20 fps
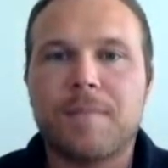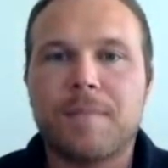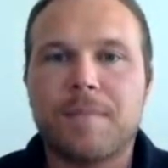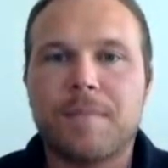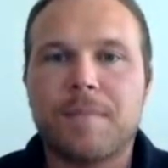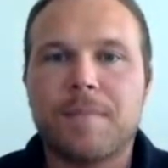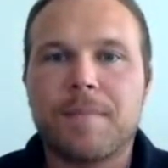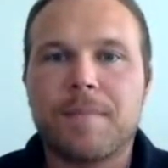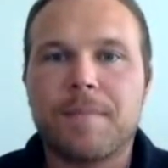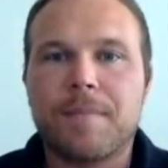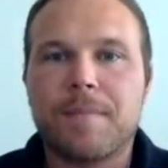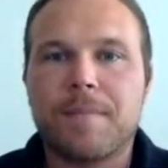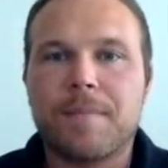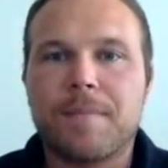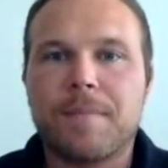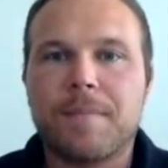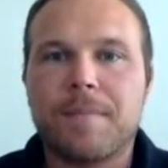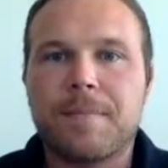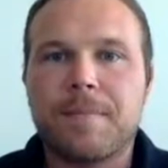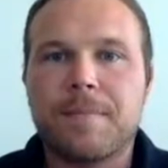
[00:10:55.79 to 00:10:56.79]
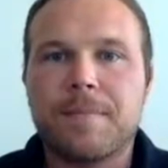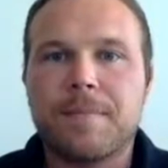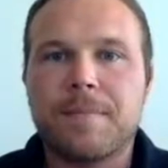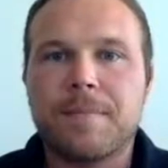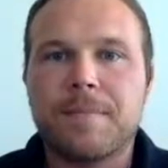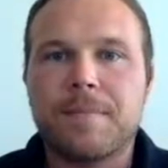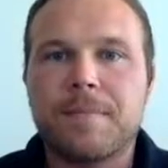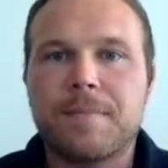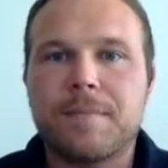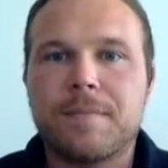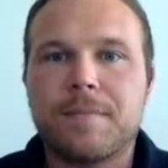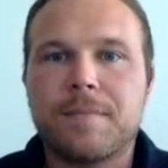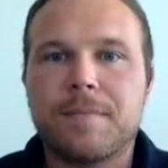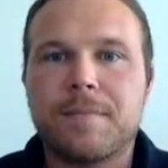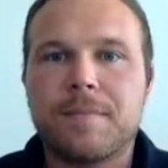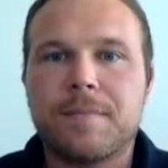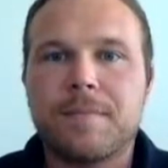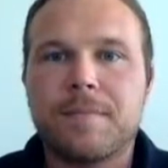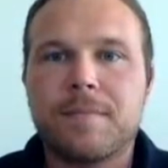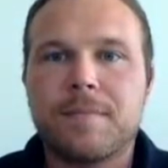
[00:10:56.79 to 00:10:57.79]

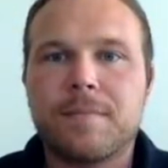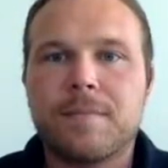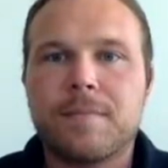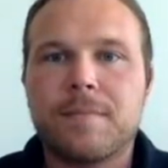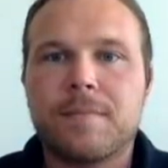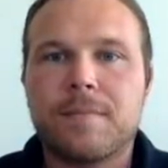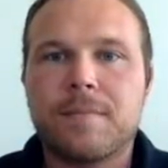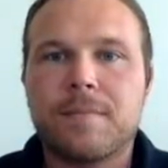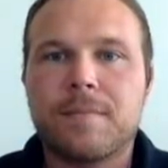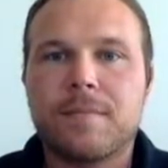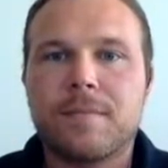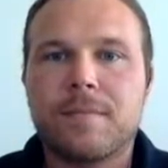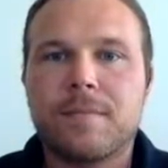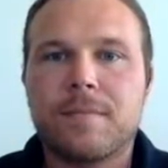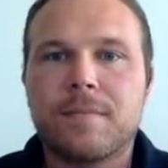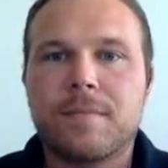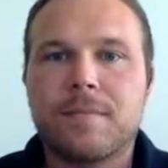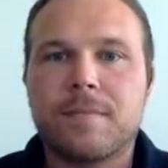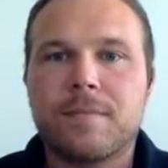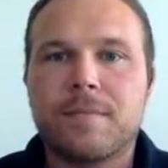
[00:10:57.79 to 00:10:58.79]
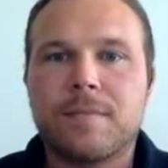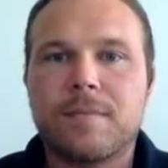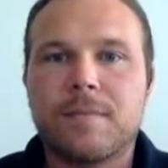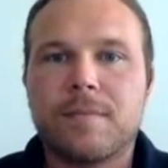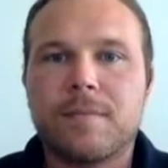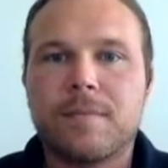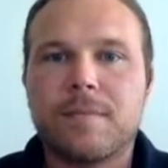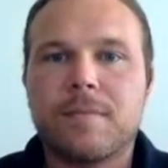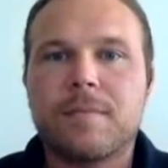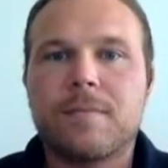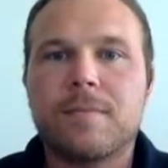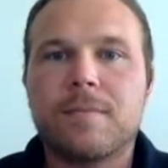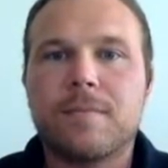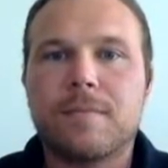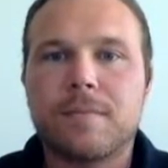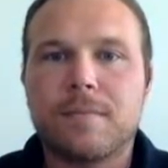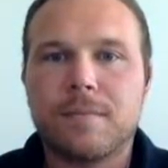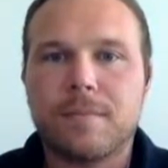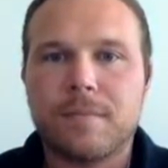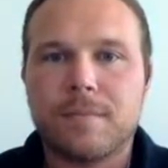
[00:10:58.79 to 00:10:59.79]

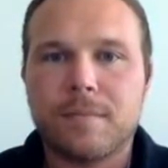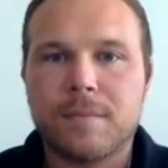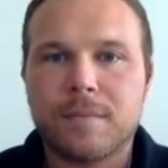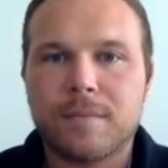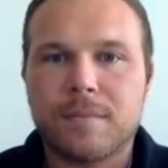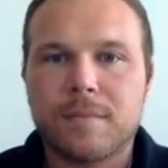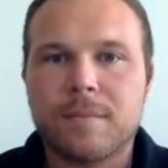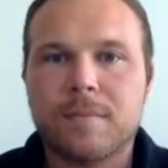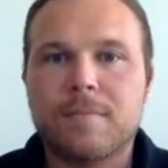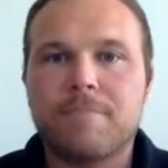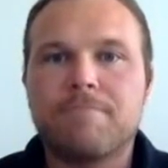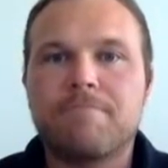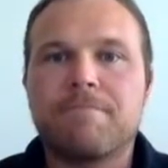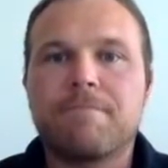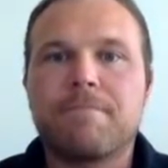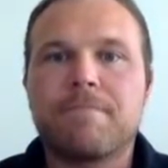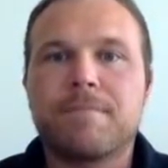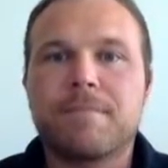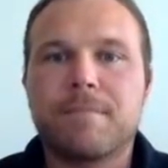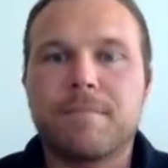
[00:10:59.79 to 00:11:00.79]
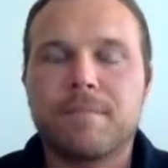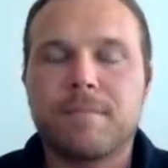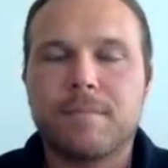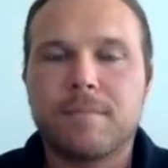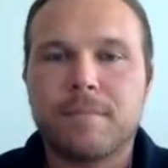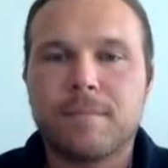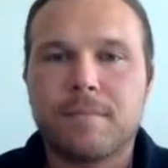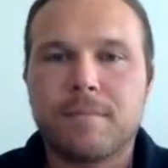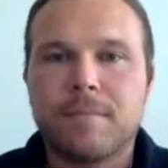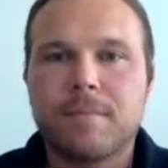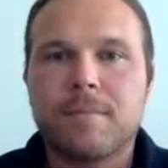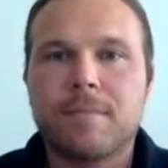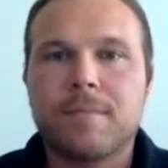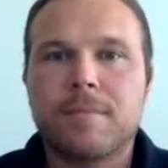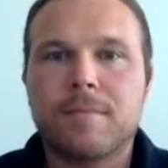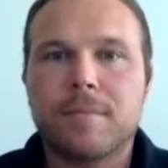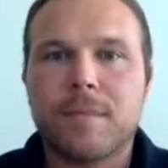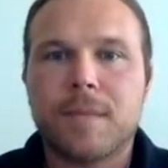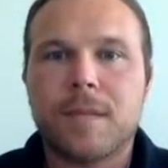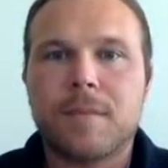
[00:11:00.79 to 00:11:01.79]

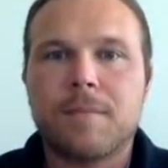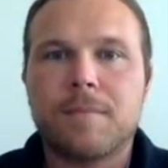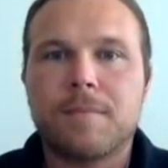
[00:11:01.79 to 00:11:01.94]
(silent)